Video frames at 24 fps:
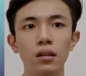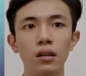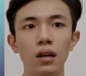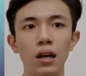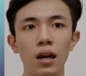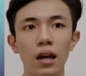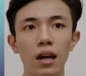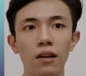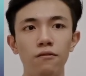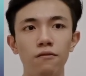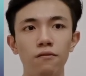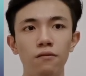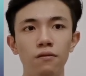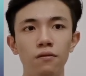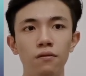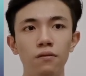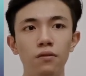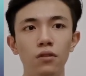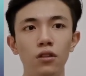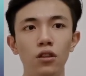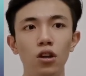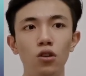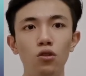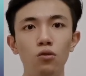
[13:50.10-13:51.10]
have
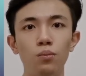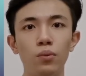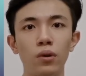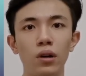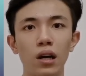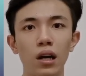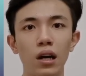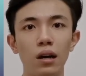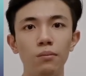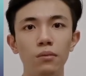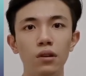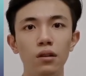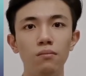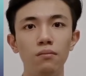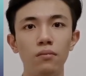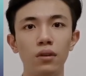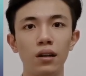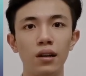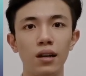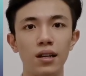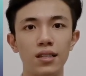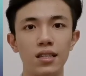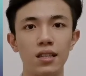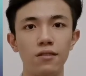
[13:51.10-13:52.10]
no problem
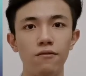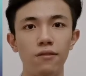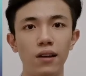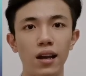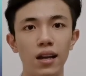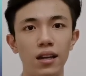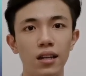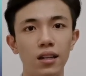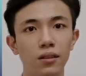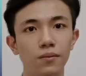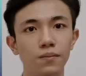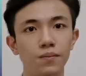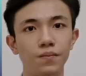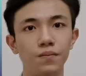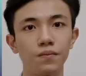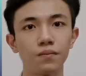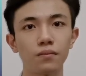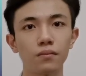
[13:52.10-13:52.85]
classifying.